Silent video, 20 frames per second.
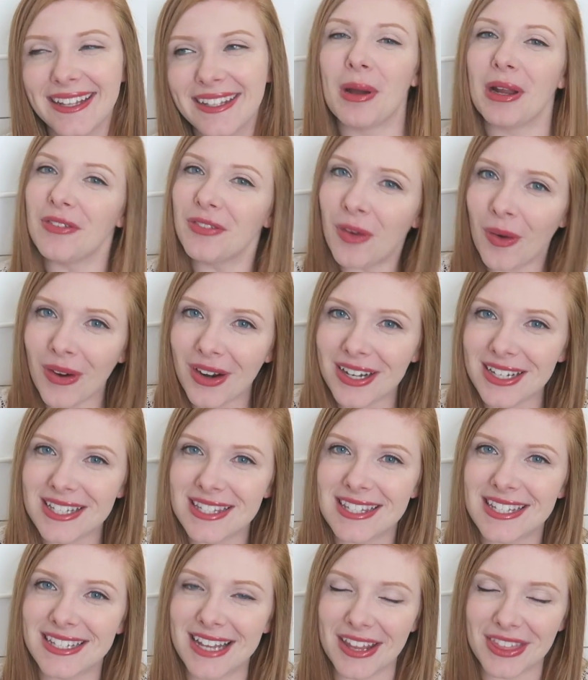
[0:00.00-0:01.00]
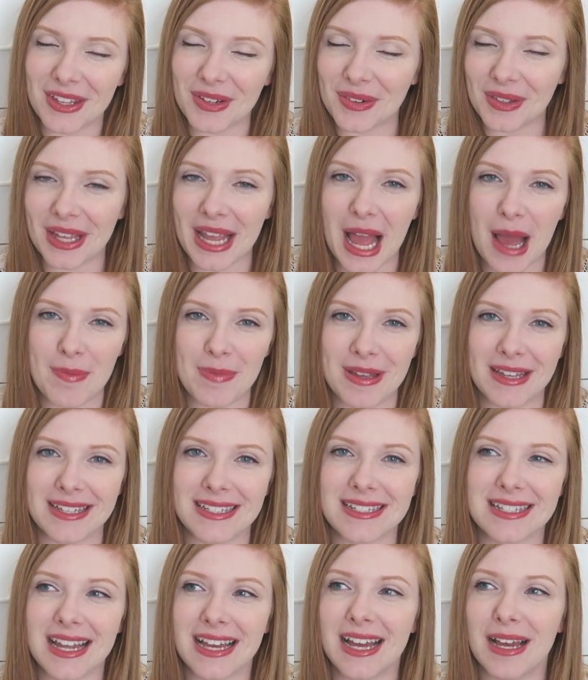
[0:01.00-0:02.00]
But of course, nothing really
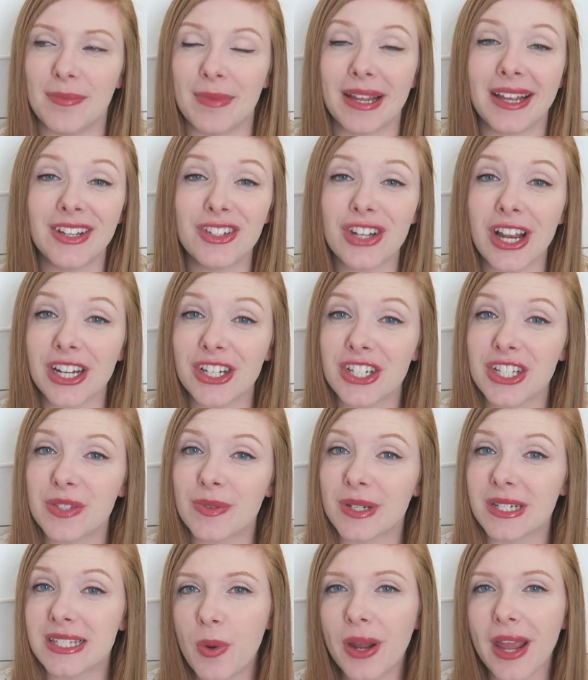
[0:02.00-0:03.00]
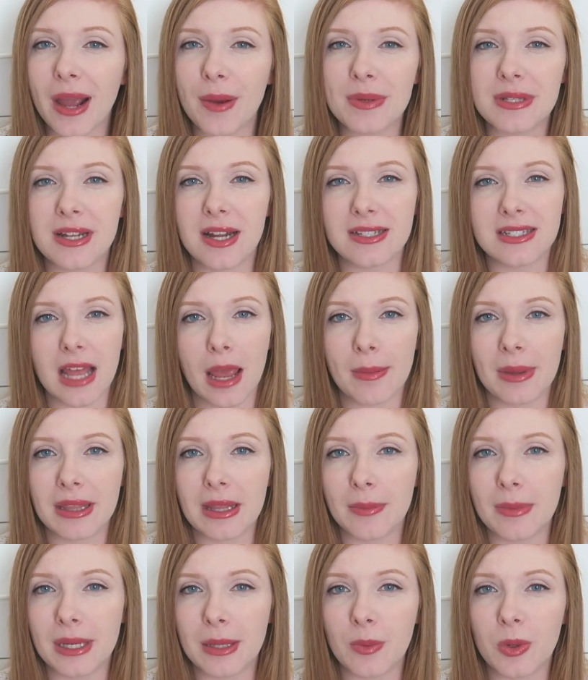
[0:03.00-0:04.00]
happened. Um, my contractions were at this point, I was not timing
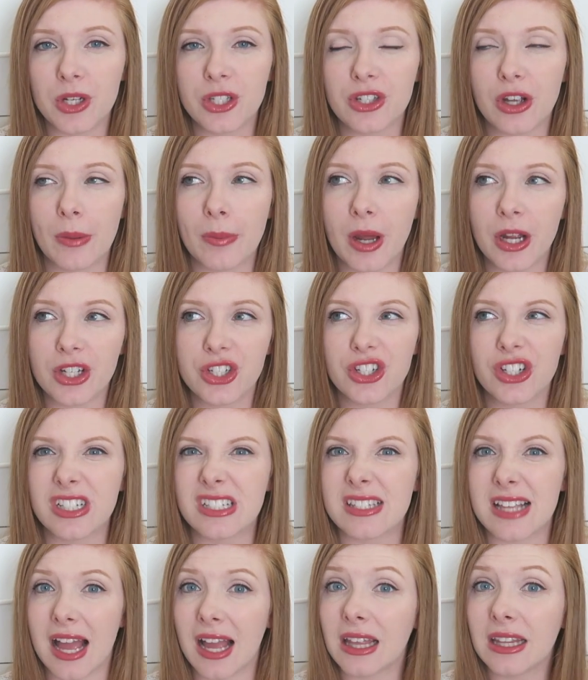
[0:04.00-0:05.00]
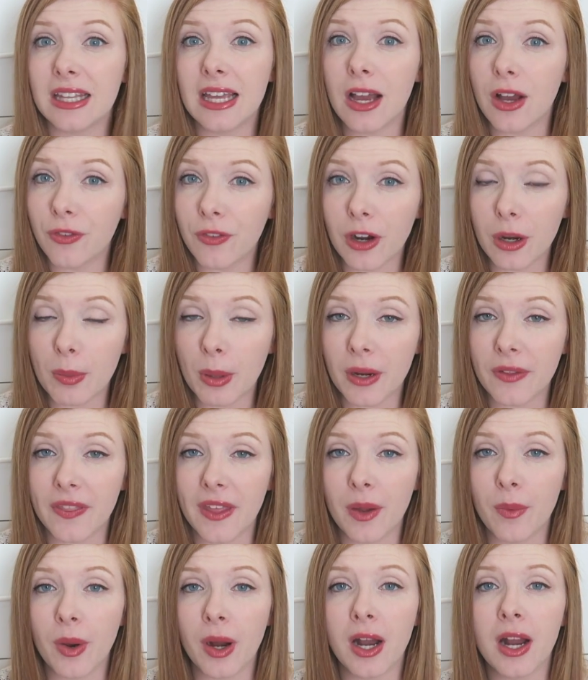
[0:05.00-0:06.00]
them anymore, so I'm not sure exactly how far apart
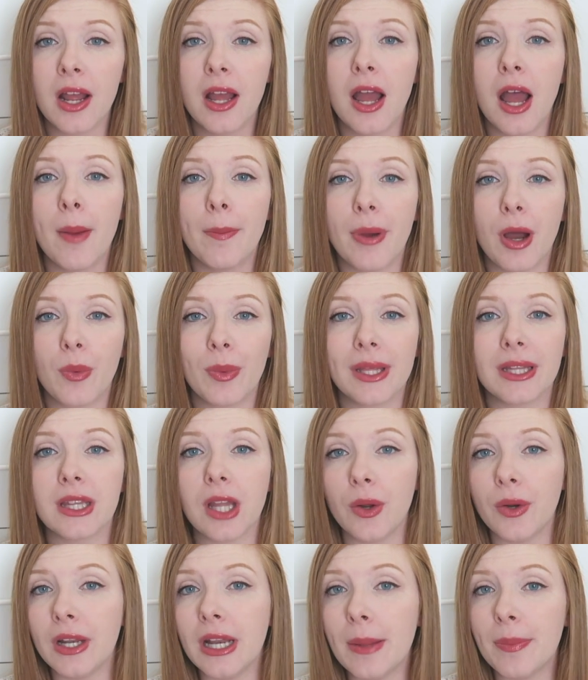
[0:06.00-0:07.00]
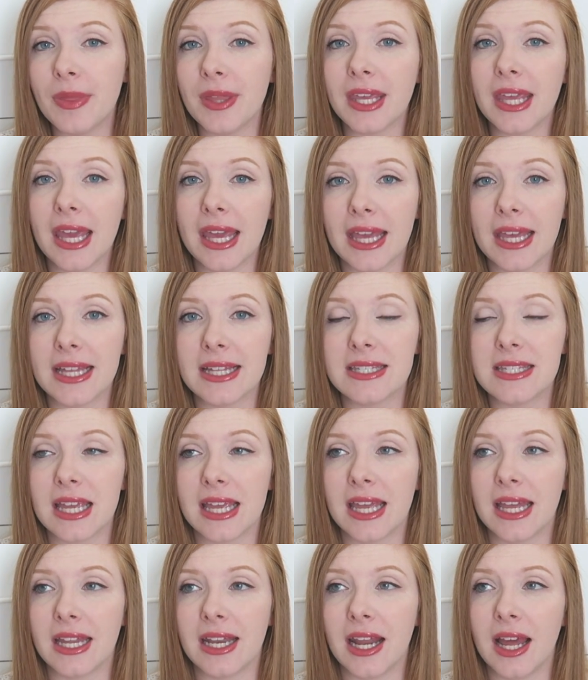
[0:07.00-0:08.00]
they were, but we loaded up the kids
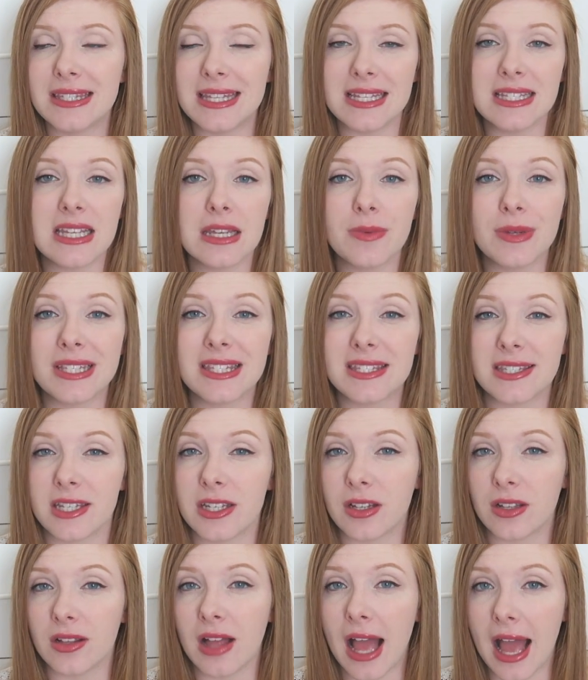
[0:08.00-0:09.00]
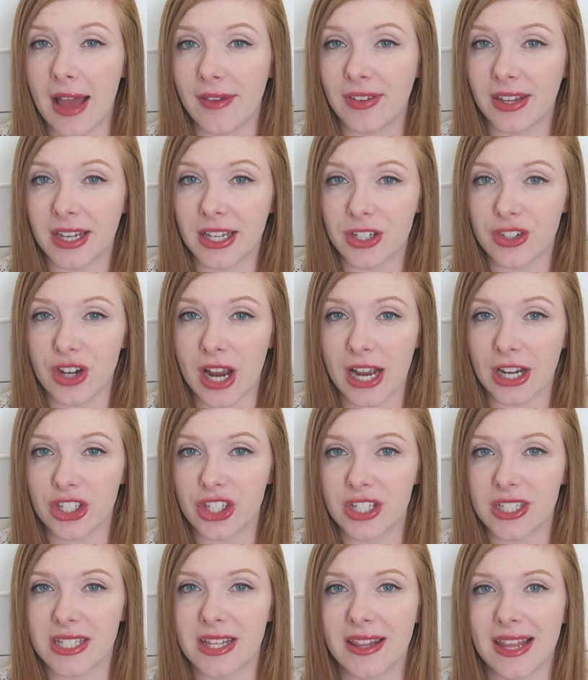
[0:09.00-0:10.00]
and since I was still having
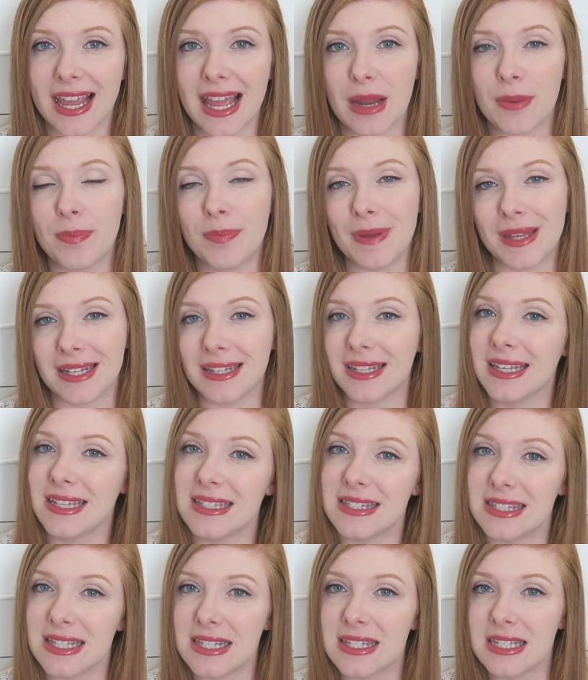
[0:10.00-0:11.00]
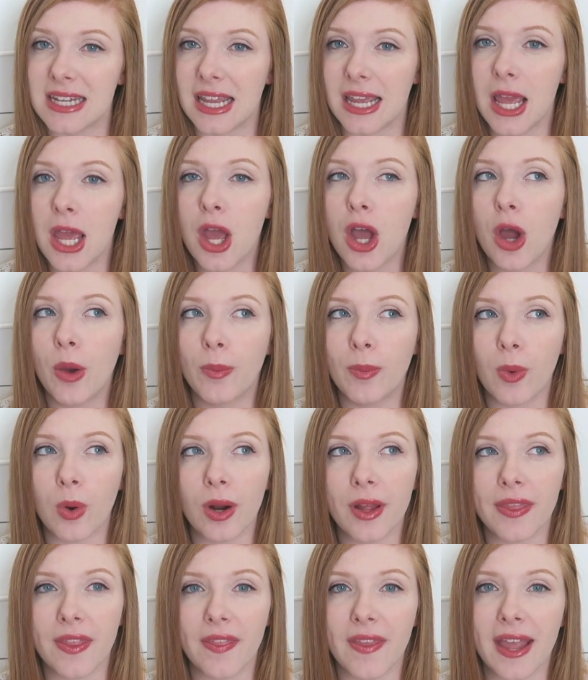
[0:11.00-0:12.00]
contractions and they had been consistent
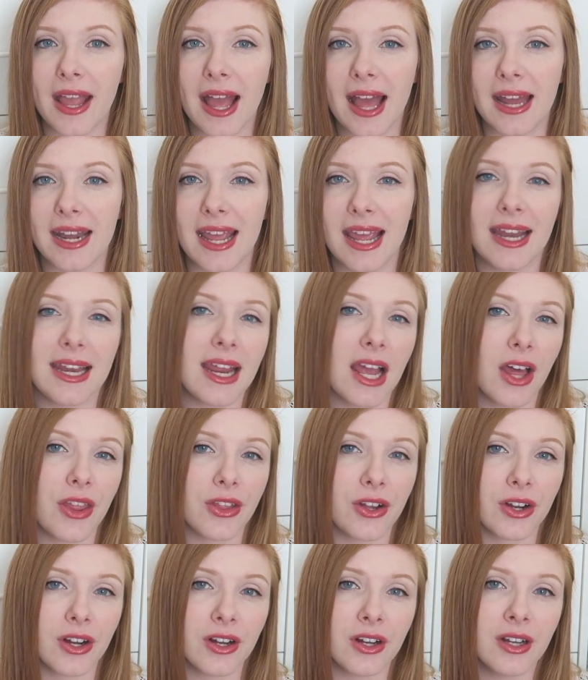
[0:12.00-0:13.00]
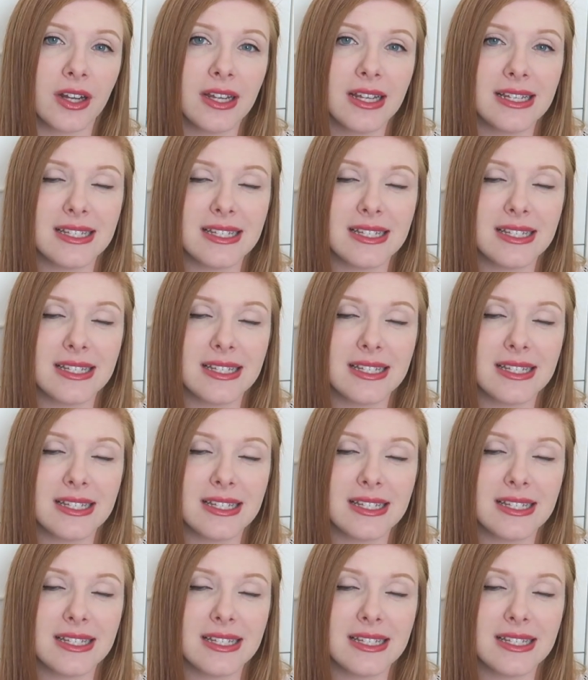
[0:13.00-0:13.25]
more than they had any other